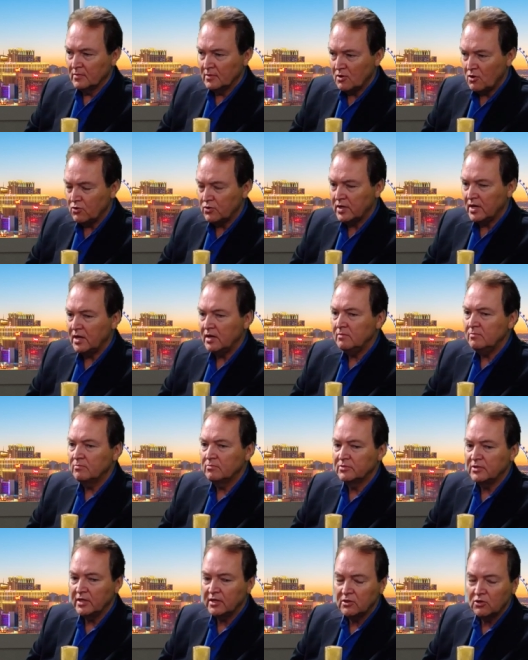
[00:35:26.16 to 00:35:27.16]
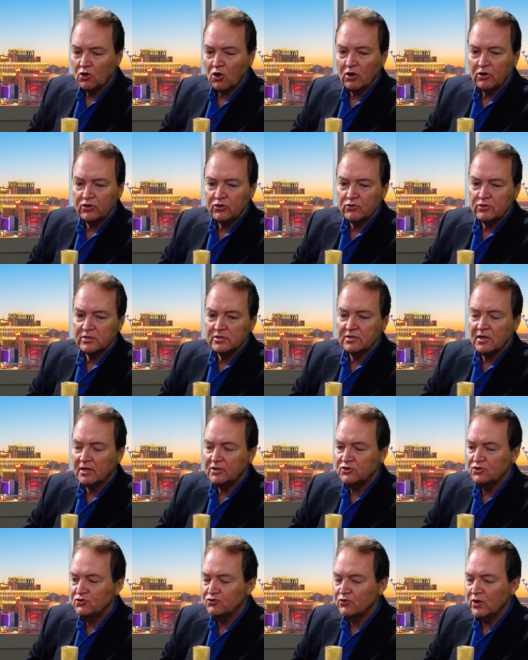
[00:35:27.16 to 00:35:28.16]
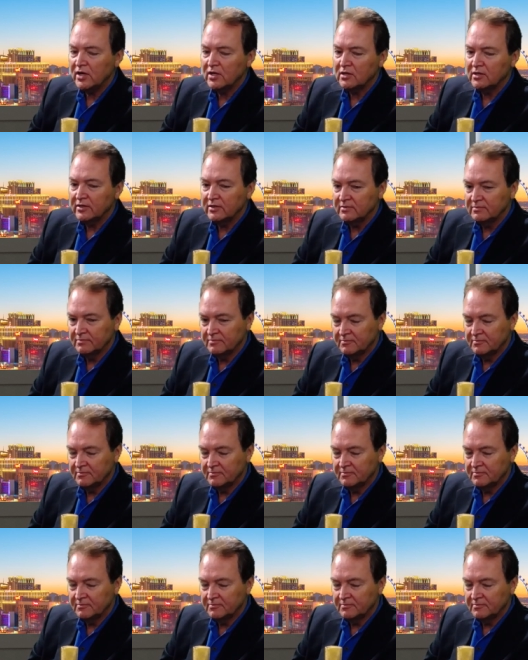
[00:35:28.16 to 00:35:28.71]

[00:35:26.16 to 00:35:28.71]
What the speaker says: Okay, they can call you and talk to you directly.